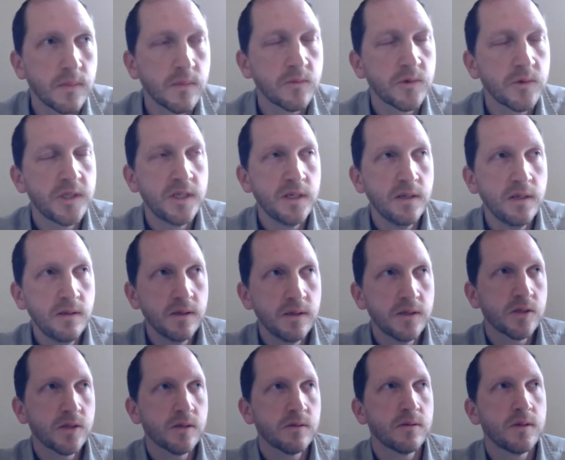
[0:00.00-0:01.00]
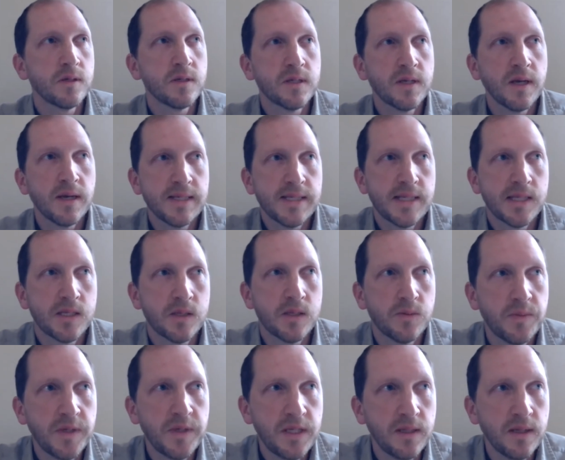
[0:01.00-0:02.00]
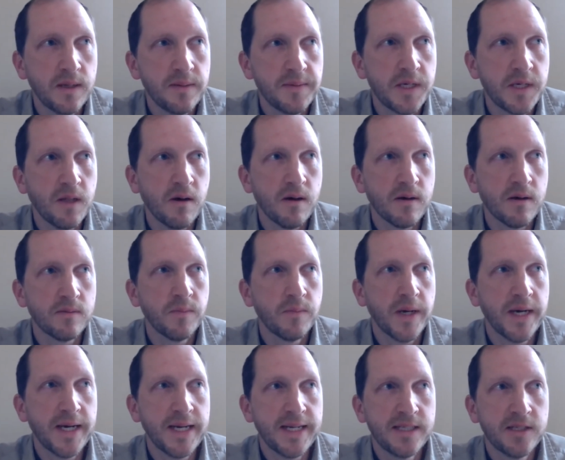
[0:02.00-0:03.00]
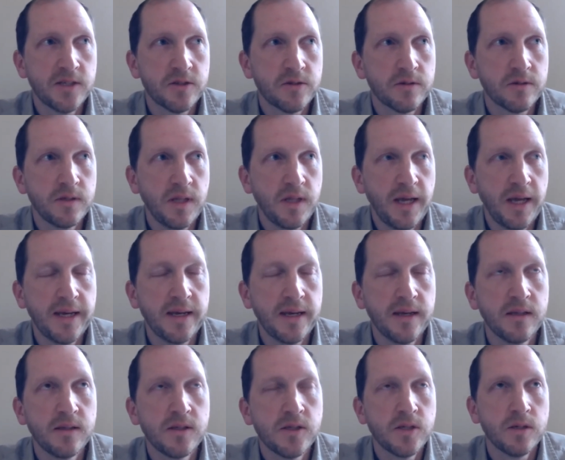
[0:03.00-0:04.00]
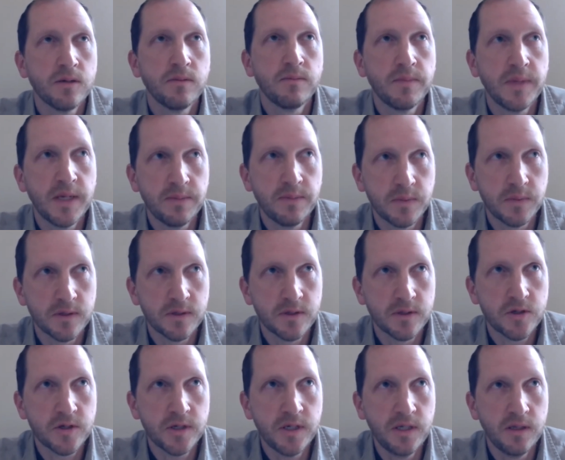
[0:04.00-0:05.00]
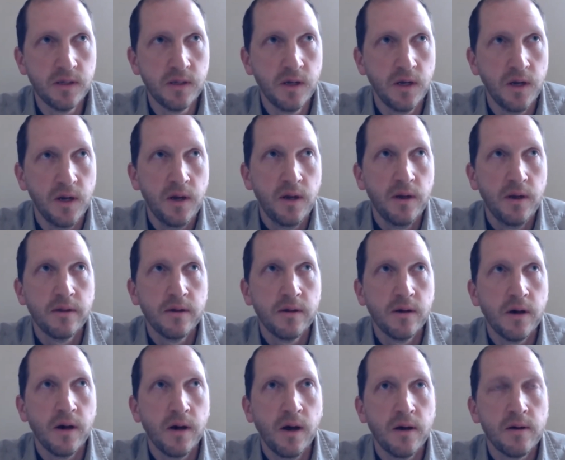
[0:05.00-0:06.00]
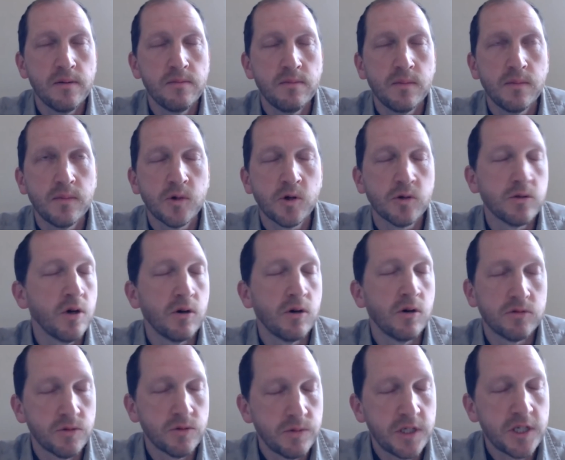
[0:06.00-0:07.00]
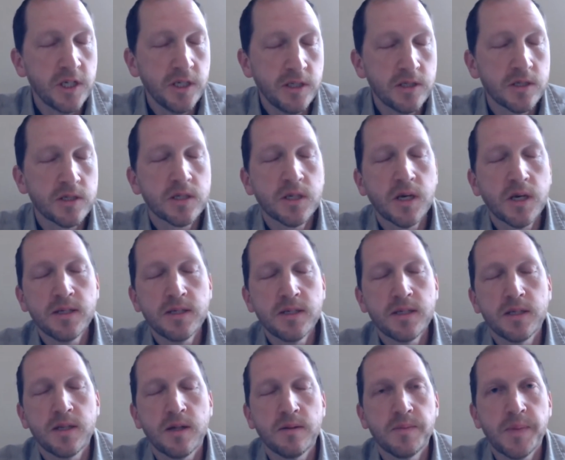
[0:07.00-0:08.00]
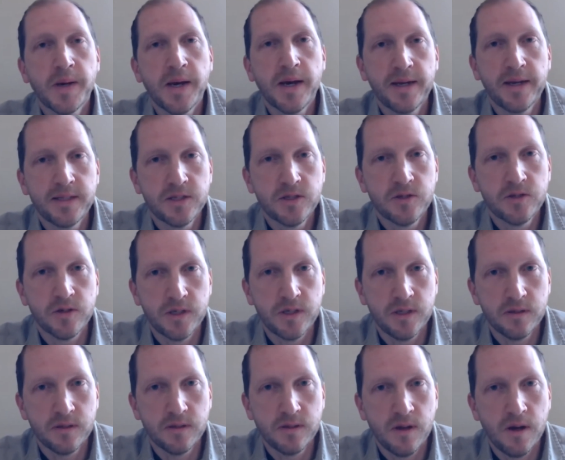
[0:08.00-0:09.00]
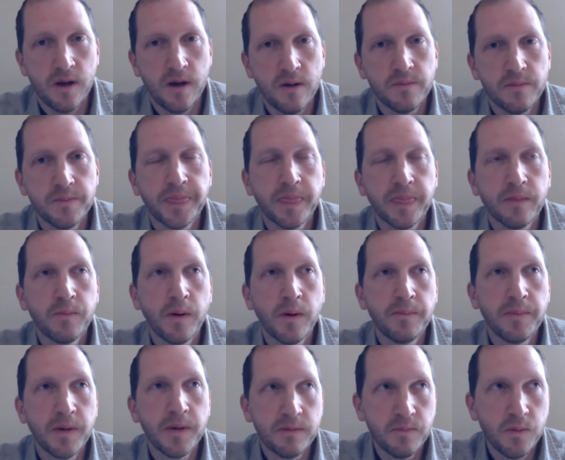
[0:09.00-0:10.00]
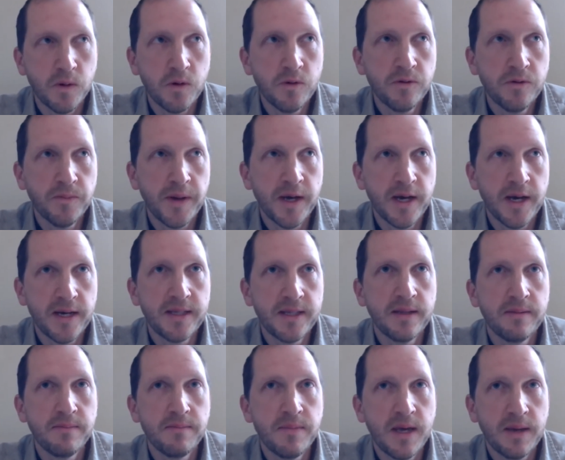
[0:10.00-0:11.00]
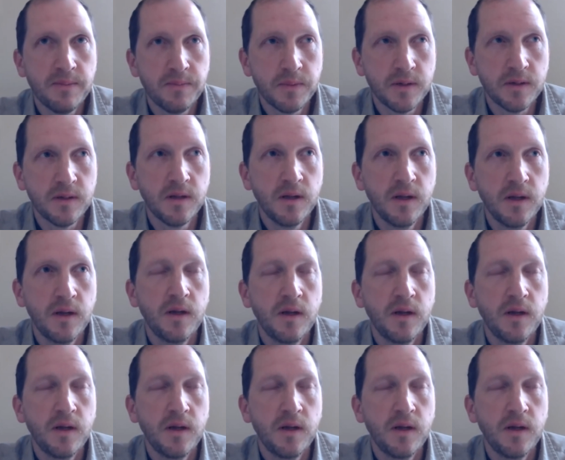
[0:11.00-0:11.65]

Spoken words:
We did discuss the speed limit on Pine Street and Maple Street. We just discussed it on Pine Street. But both Pine and Maple,